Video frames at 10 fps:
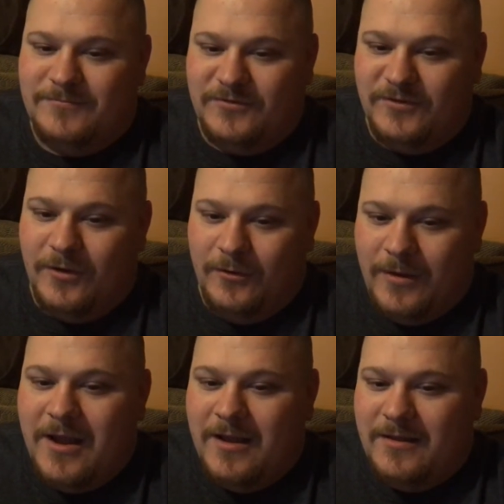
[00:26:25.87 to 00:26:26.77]

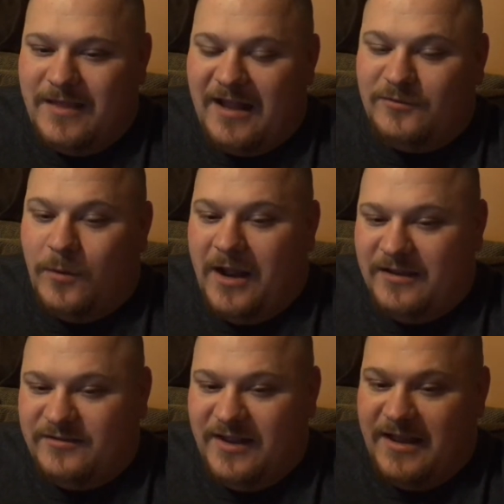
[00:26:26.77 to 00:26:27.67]
So, that's why
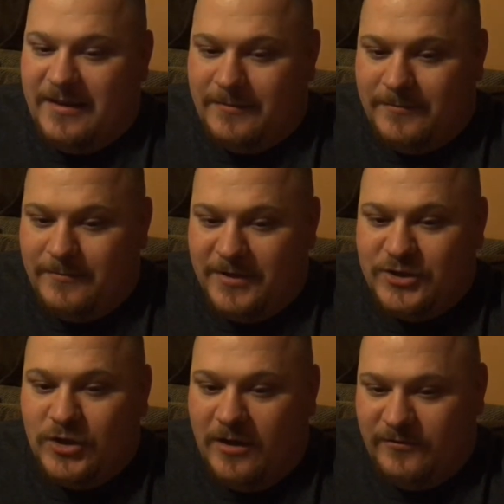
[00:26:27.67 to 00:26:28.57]
I say
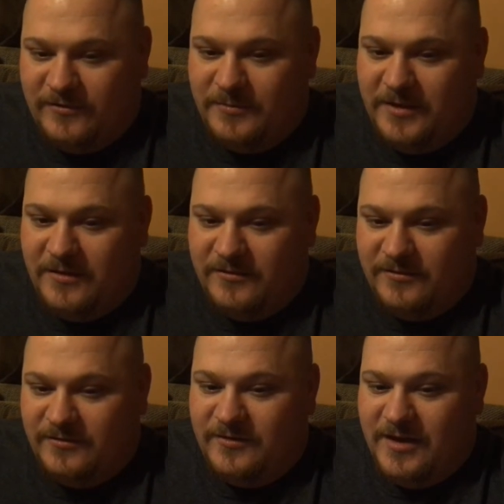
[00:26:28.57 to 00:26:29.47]
Bischoff, is
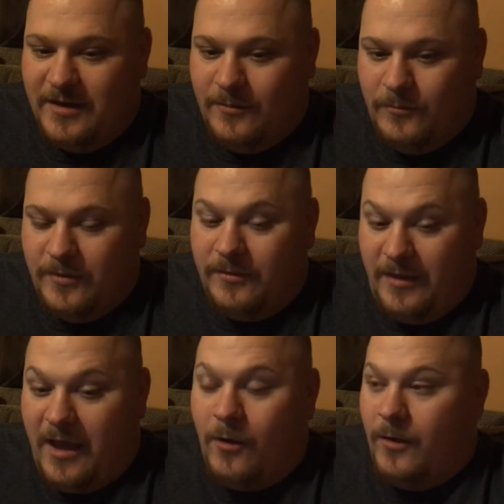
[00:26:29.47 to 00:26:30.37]
because,
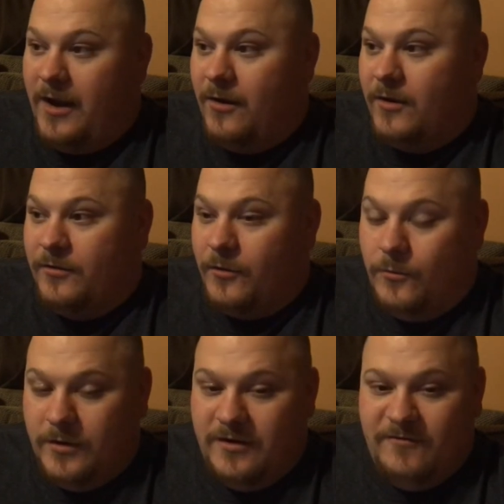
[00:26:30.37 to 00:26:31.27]
without Eric, there
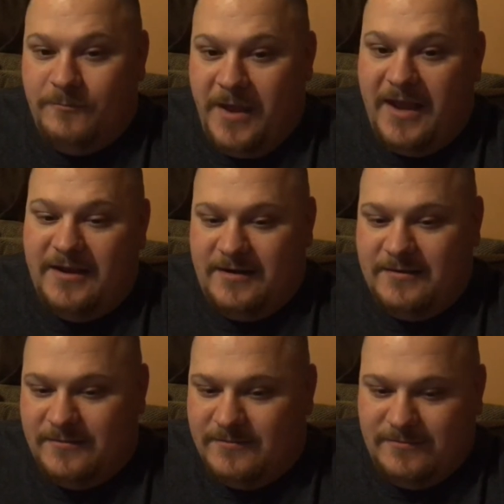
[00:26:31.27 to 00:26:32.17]
wouldn't have been
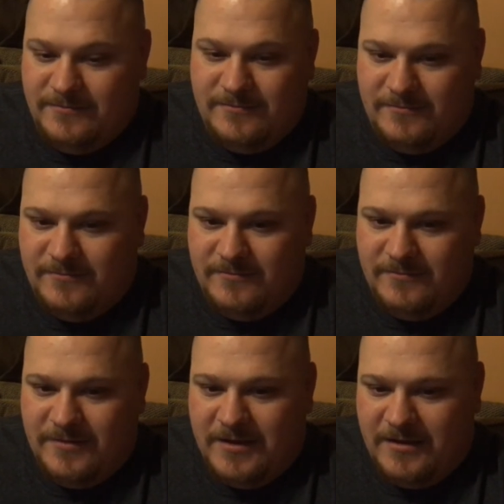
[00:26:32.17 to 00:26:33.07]

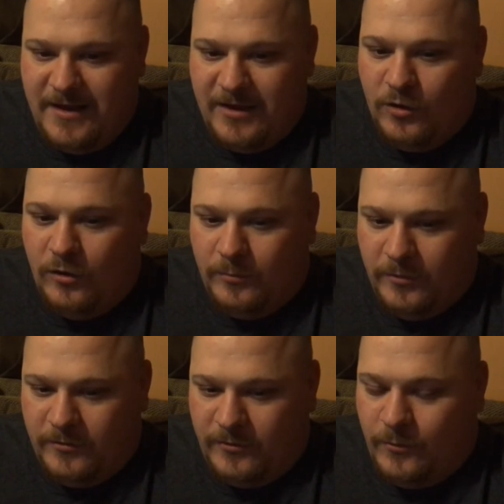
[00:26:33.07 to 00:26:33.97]
a
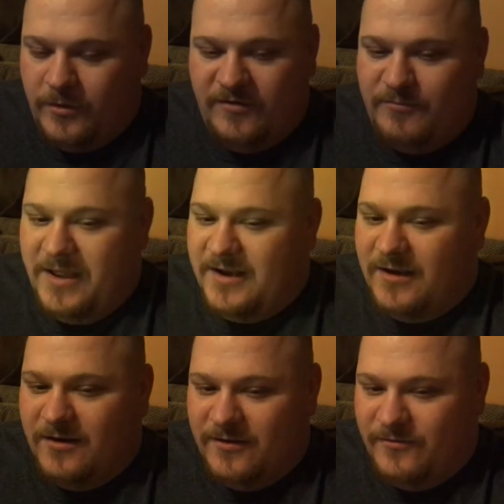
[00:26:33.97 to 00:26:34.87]
Goldberg. There wouldn't have been
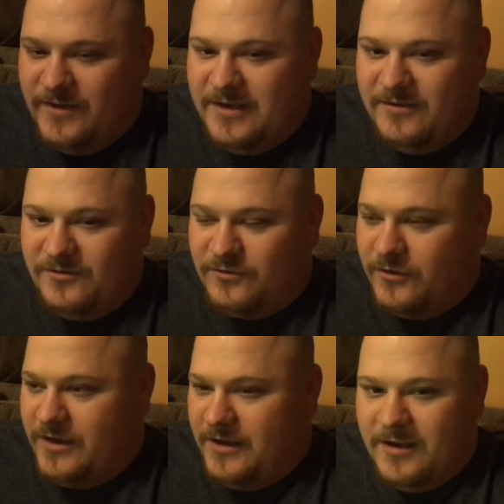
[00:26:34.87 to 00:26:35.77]
an undefeated
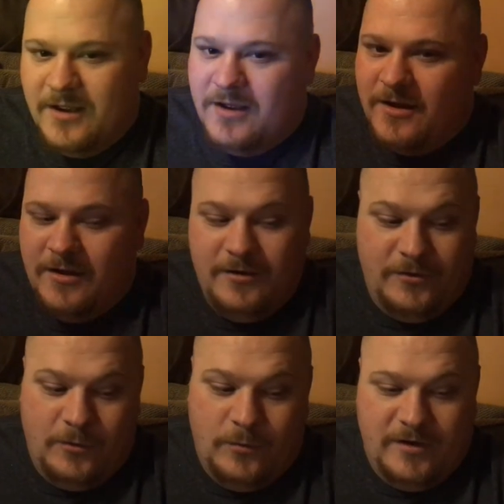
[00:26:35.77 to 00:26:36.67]
streak.
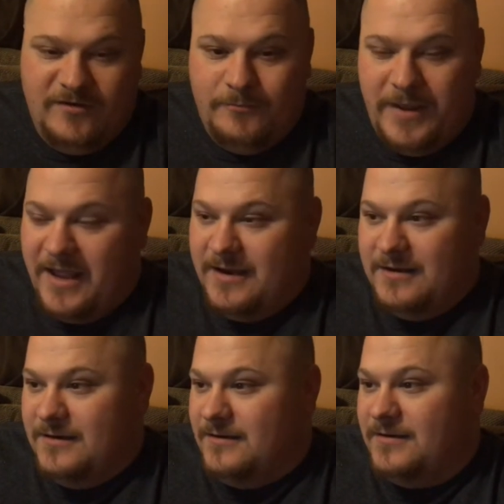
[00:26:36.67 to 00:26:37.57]
There wouldn't have
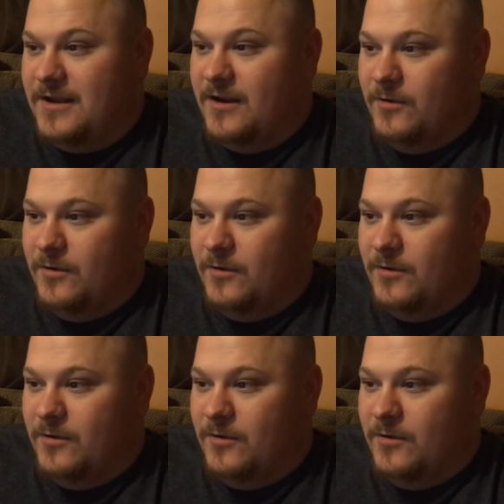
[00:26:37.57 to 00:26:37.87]
been,